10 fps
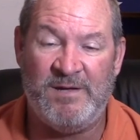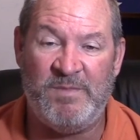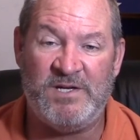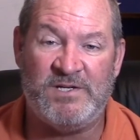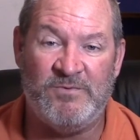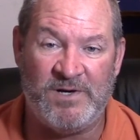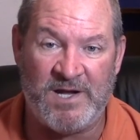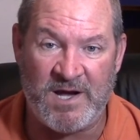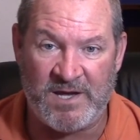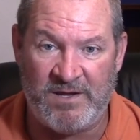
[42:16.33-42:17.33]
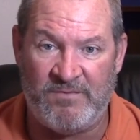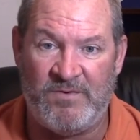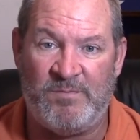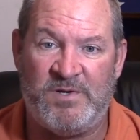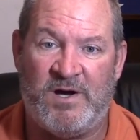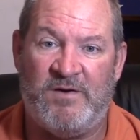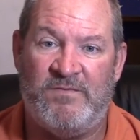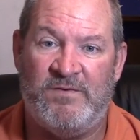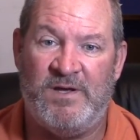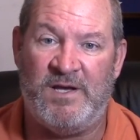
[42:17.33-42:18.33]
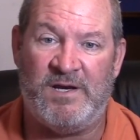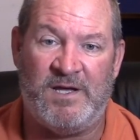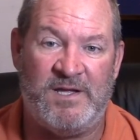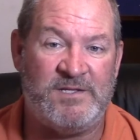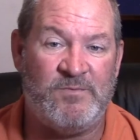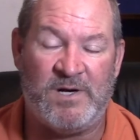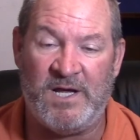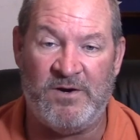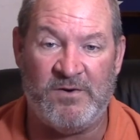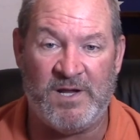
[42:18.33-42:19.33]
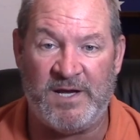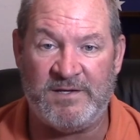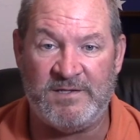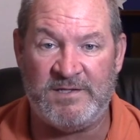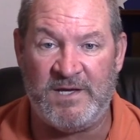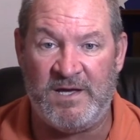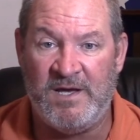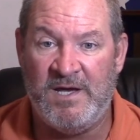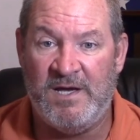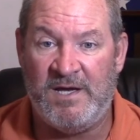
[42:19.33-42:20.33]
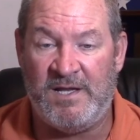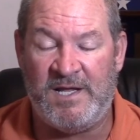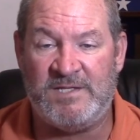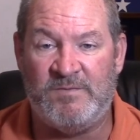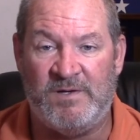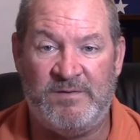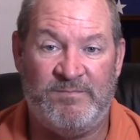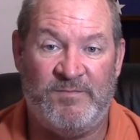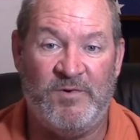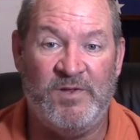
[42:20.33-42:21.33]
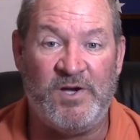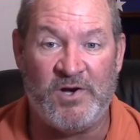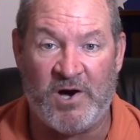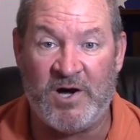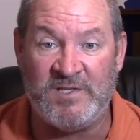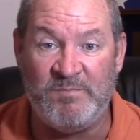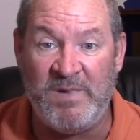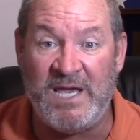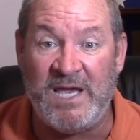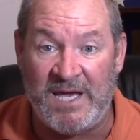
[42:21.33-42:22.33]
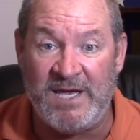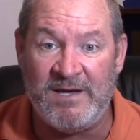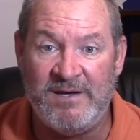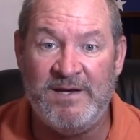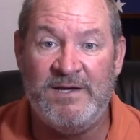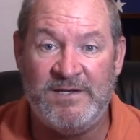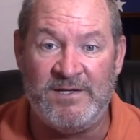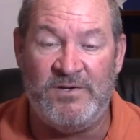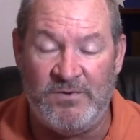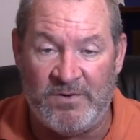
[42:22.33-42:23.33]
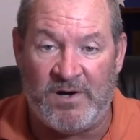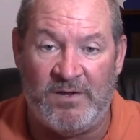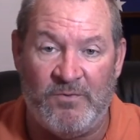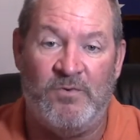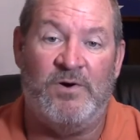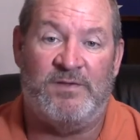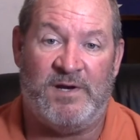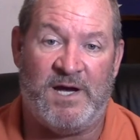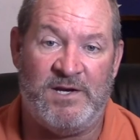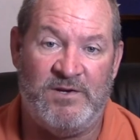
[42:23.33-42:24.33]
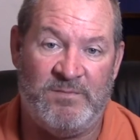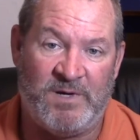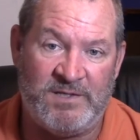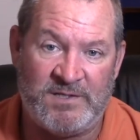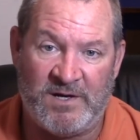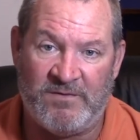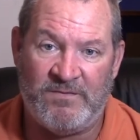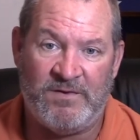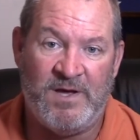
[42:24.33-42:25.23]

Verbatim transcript: And make sure we're not getting ripped off. And uh, that's what I don't like to see. And that's what really caused me to do all the work that I do myself.